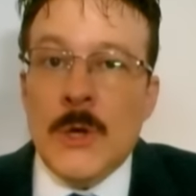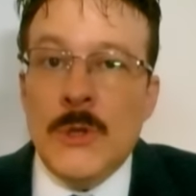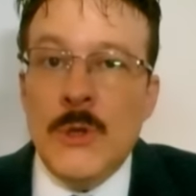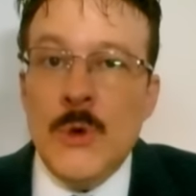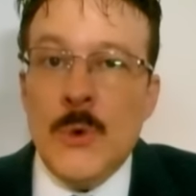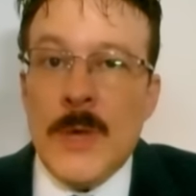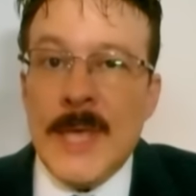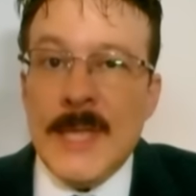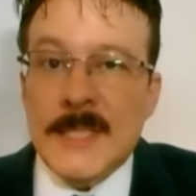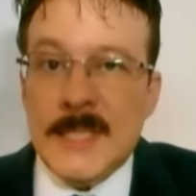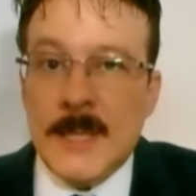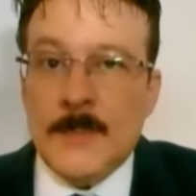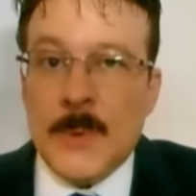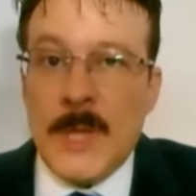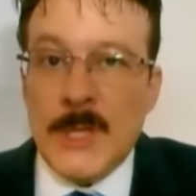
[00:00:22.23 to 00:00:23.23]
you can
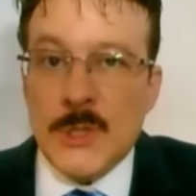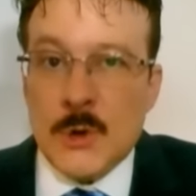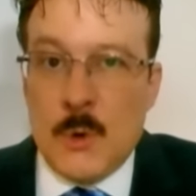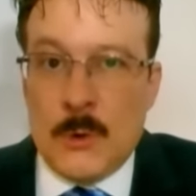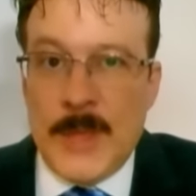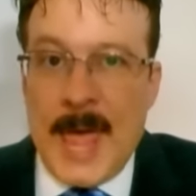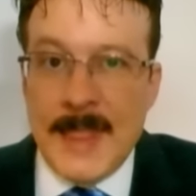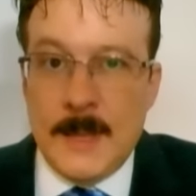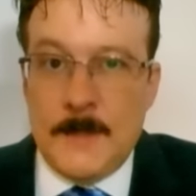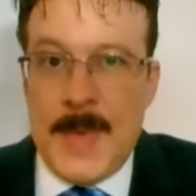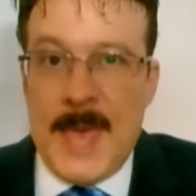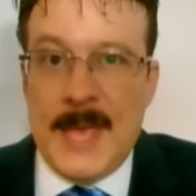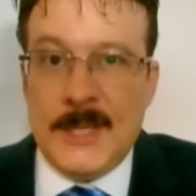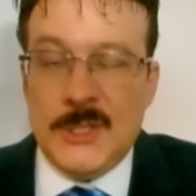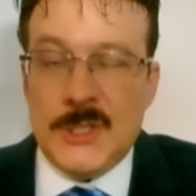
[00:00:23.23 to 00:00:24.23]
simply scroll down the
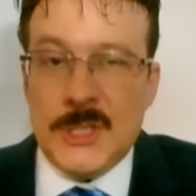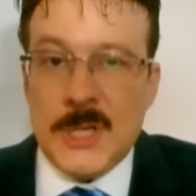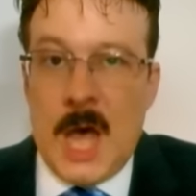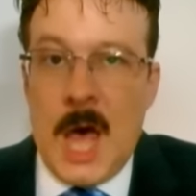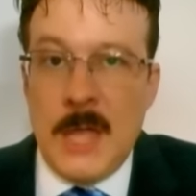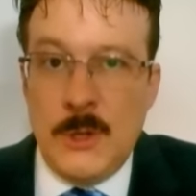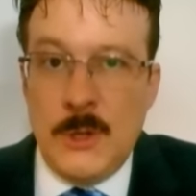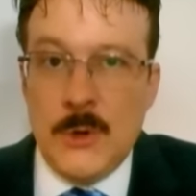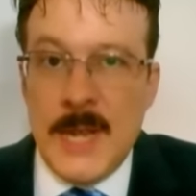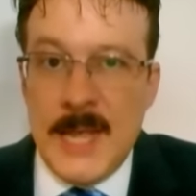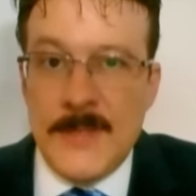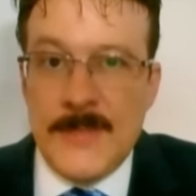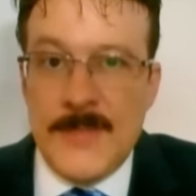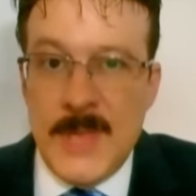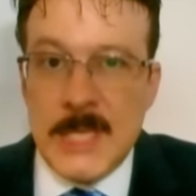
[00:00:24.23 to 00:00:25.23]
page
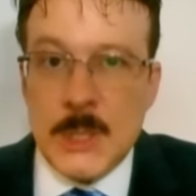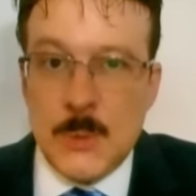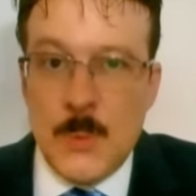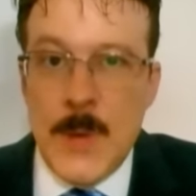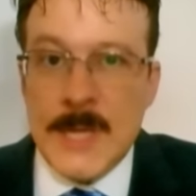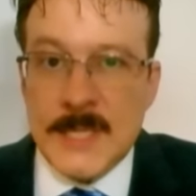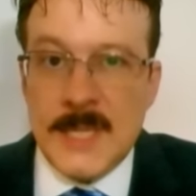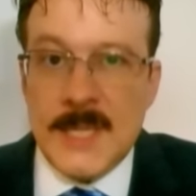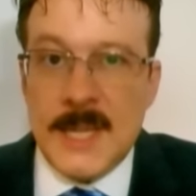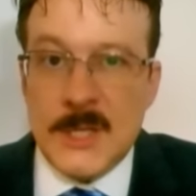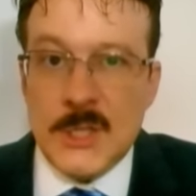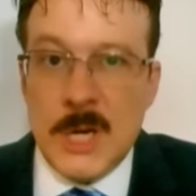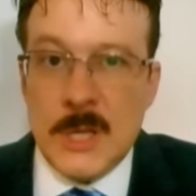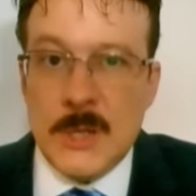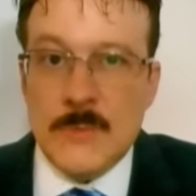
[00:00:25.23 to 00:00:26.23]
underneath this week's
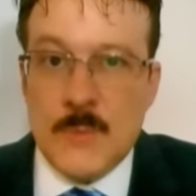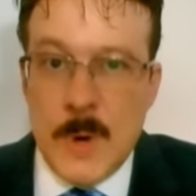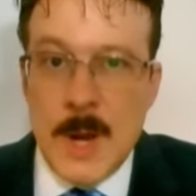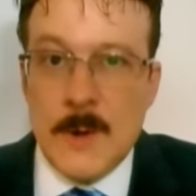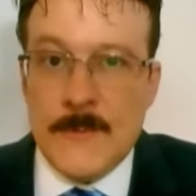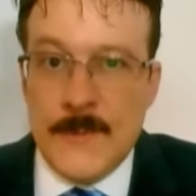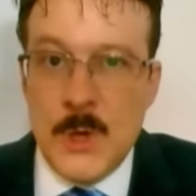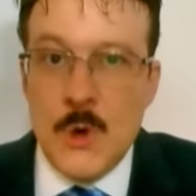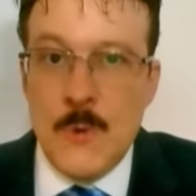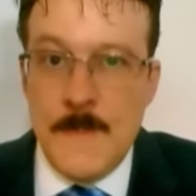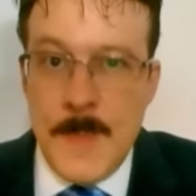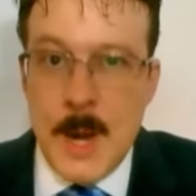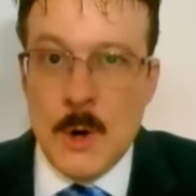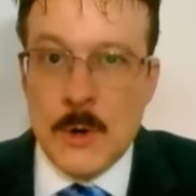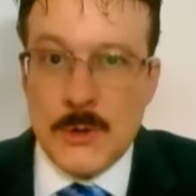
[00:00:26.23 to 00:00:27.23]
edition of the Rearview
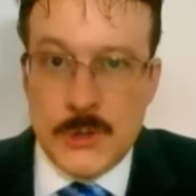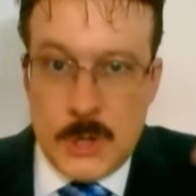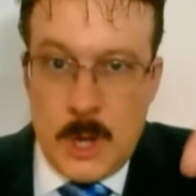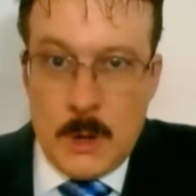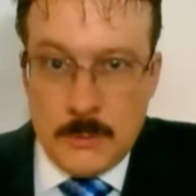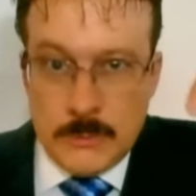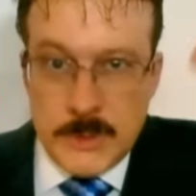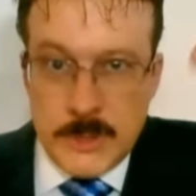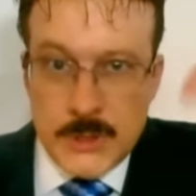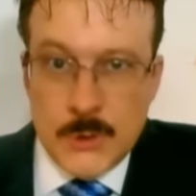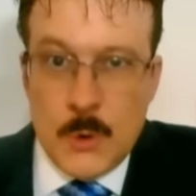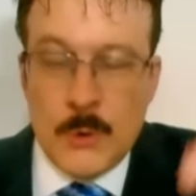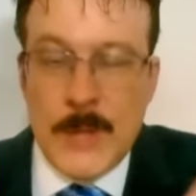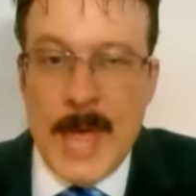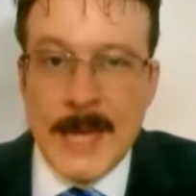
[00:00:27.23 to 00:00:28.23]
Mirror Show. Just
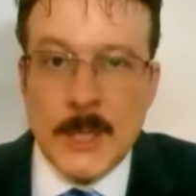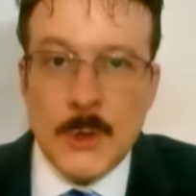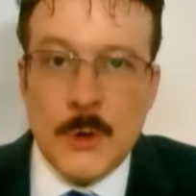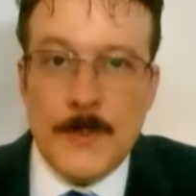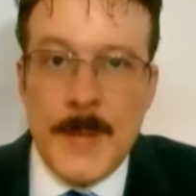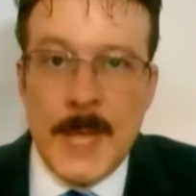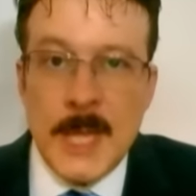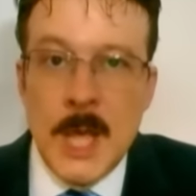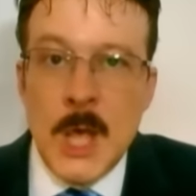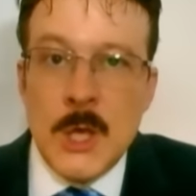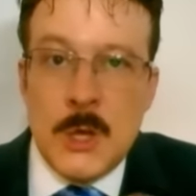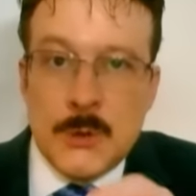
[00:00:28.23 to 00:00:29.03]
scroll down a little bit.